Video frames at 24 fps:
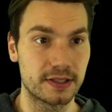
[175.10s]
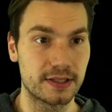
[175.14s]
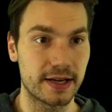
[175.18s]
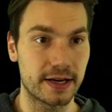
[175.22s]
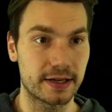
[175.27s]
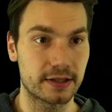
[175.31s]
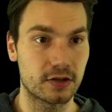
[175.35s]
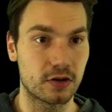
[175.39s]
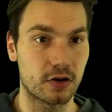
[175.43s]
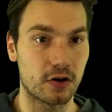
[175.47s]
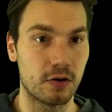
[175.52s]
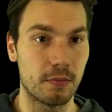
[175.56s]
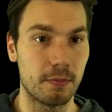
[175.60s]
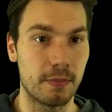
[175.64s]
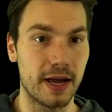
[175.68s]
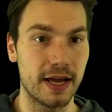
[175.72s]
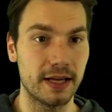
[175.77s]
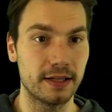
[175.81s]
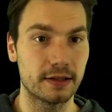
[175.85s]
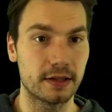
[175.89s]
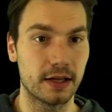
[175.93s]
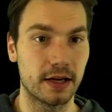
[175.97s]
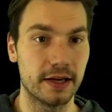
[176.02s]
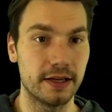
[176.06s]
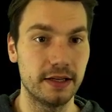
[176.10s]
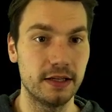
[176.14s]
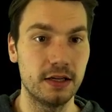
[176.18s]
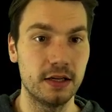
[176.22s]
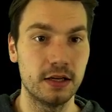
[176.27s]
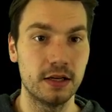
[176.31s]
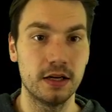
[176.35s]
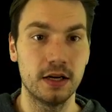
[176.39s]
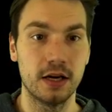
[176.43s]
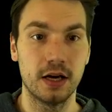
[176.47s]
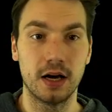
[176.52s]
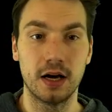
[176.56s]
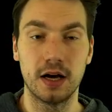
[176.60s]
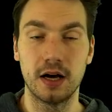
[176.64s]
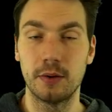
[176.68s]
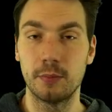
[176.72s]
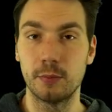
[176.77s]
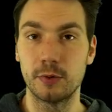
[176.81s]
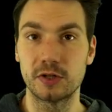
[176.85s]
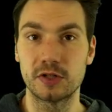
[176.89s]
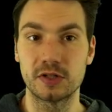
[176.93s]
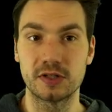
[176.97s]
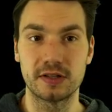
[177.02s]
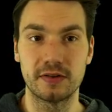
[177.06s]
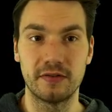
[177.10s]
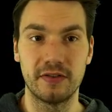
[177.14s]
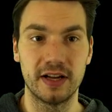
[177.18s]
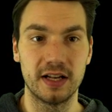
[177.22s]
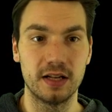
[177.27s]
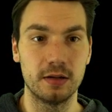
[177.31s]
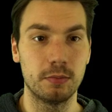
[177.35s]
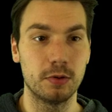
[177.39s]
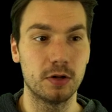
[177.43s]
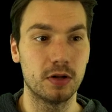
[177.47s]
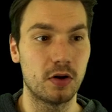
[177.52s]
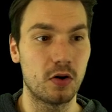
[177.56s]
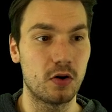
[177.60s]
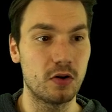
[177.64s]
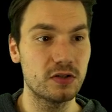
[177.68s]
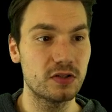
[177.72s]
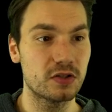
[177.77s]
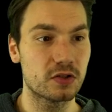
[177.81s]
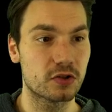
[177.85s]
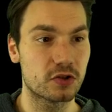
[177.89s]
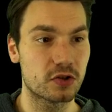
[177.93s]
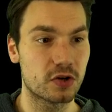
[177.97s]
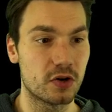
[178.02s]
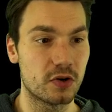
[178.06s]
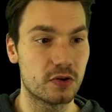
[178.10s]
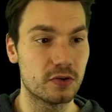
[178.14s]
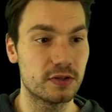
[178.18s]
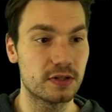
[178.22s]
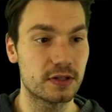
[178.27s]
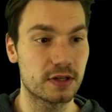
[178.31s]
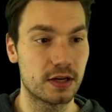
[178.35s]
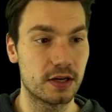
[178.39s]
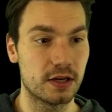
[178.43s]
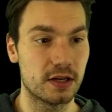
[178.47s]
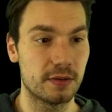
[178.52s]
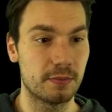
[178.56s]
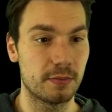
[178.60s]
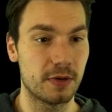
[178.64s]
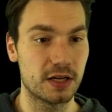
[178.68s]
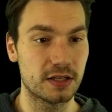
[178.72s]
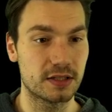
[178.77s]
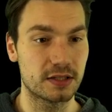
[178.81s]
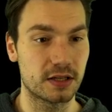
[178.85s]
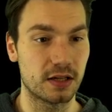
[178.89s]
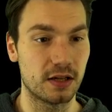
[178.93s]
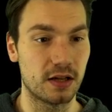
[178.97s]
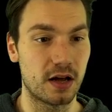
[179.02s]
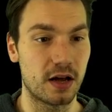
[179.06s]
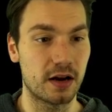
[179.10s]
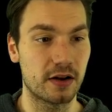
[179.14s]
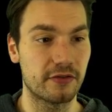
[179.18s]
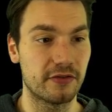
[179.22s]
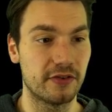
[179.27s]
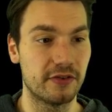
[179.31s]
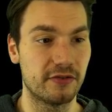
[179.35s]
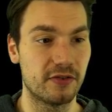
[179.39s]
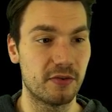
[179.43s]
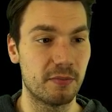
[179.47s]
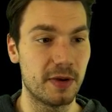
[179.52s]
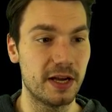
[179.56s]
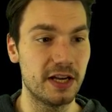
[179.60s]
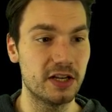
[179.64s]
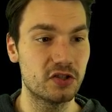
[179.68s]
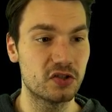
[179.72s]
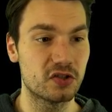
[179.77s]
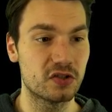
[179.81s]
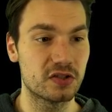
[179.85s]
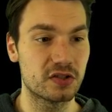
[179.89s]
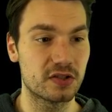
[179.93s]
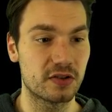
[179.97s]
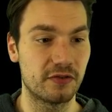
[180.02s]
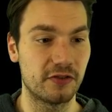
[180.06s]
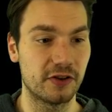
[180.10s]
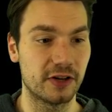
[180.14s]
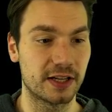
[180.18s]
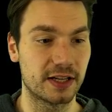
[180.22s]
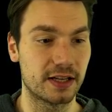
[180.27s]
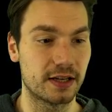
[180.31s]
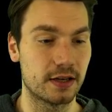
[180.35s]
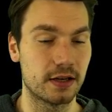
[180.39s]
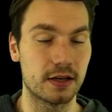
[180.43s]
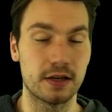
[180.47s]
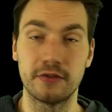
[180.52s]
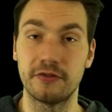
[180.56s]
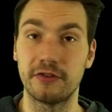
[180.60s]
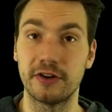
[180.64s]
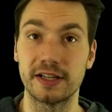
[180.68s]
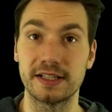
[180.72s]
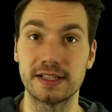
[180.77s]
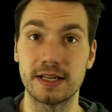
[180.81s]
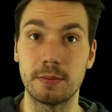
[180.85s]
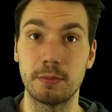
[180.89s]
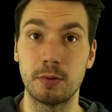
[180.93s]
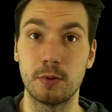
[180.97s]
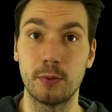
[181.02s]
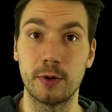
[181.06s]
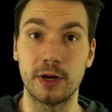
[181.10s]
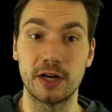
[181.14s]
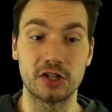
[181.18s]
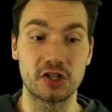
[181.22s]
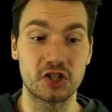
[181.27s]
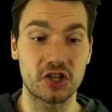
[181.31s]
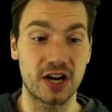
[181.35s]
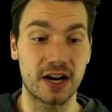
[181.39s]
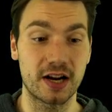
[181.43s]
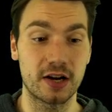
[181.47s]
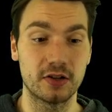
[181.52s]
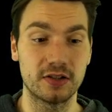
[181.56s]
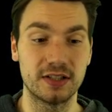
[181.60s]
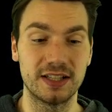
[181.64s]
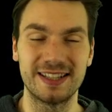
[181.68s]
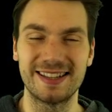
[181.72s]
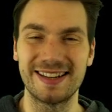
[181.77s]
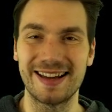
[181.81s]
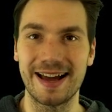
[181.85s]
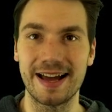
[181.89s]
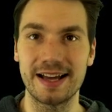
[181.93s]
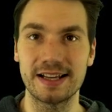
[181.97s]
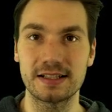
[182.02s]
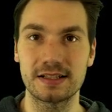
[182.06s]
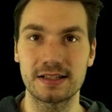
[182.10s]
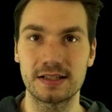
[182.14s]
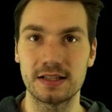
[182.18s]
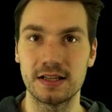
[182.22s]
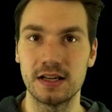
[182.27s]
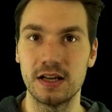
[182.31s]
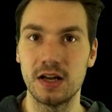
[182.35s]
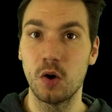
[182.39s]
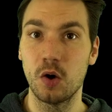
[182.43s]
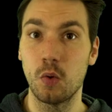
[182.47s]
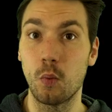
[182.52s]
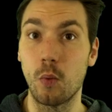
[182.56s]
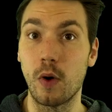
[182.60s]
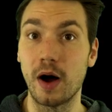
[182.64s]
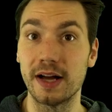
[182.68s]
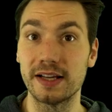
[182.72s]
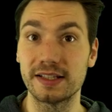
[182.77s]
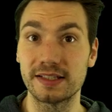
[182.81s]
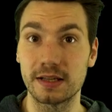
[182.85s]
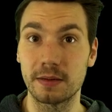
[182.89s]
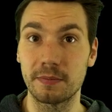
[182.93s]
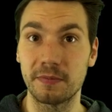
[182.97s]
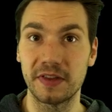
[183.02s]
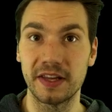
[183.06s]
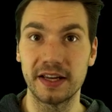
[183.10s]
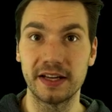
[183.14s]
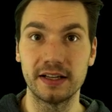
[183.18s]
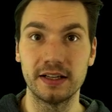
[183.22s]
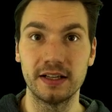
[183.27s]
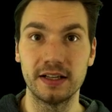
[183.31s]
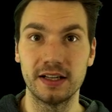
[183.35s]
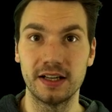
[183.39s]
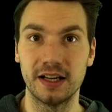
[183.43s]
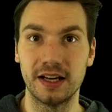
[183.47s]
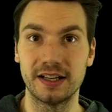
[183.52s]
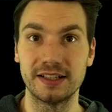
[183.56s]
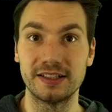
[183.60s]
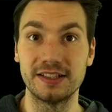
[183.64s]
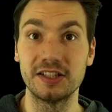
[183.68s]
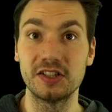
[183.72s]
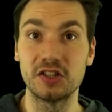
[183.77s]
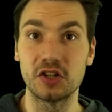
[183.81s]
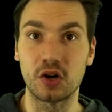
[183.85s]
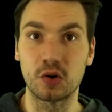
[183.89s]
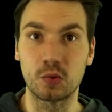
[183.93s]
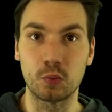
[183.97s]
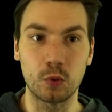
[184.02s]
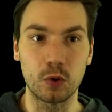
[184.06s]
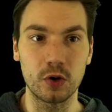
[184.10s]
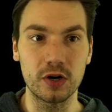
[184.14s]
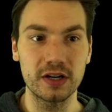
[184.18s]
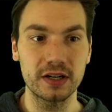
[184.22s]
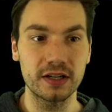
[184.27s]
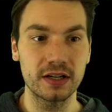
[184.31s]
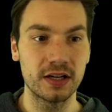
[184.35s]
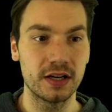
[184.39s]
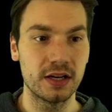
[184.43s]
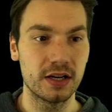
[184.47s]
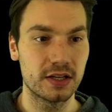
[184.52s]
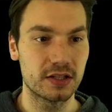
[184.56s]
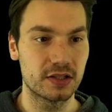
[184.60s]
Tekton command line, which is available, also shows us a lot of information. So for example, we could check out the tasks, why something did not work.